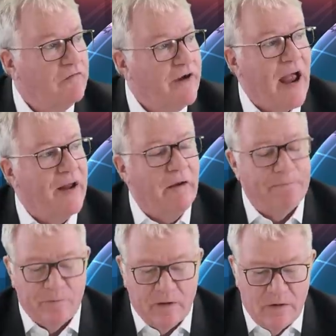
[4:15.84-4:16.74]

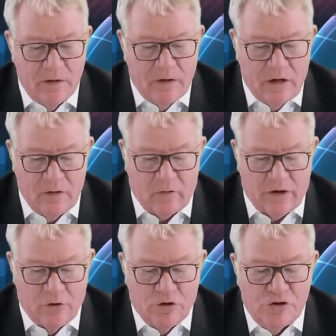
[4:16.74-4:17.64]
Rihanna.
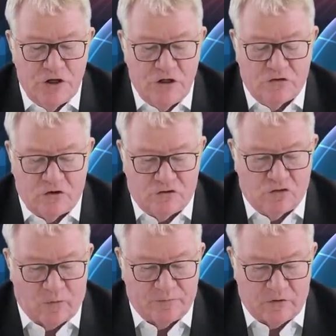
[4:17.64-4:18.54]
Anyway, she's just
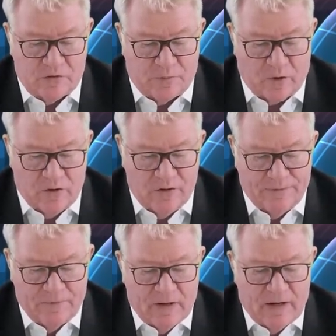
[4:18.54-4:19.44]
dropped a sprog.
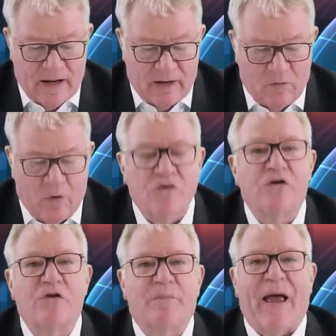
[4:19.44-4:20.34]
Well,
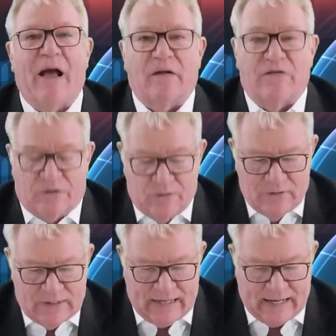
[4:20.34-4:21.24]
she's about
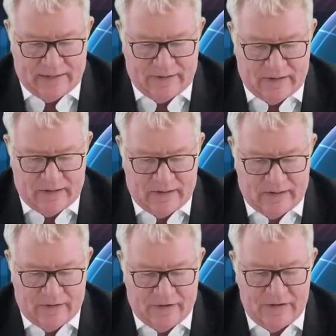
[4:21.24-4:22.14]
to, and
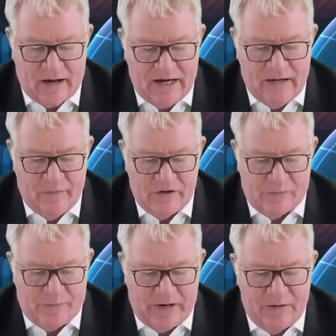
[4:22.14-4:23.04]
the name has
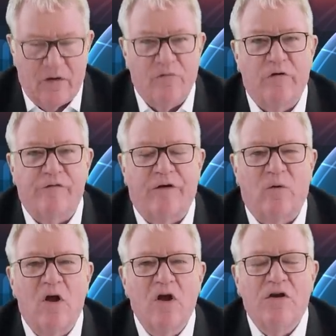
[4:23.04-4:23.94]
been
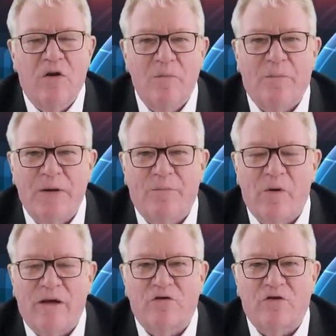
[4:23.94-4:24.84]
revealed. You know,
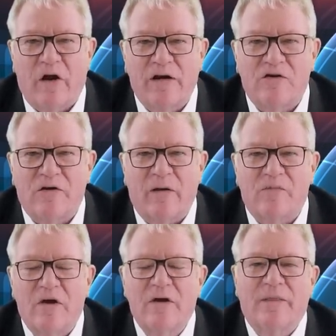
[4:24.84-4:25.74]
people have strange
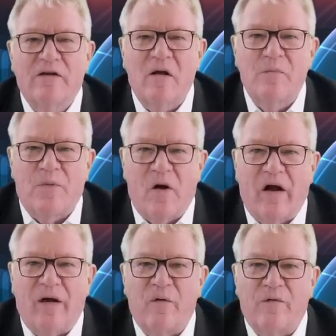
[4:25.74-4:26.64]
names. There's no
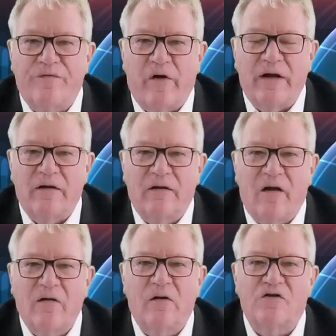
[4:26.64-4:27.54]
Brian or Fred.
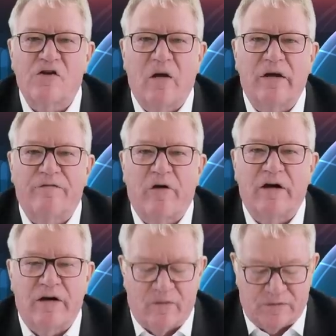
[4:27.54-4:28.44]
I've got Charlie,
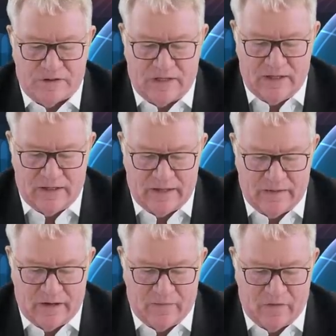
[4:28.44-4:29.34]
Fred and Elsie
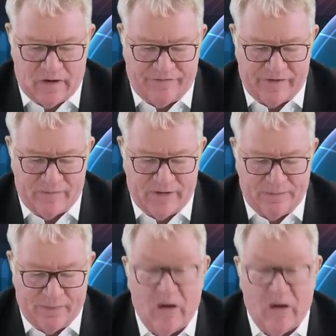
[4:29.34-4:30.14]
in my family.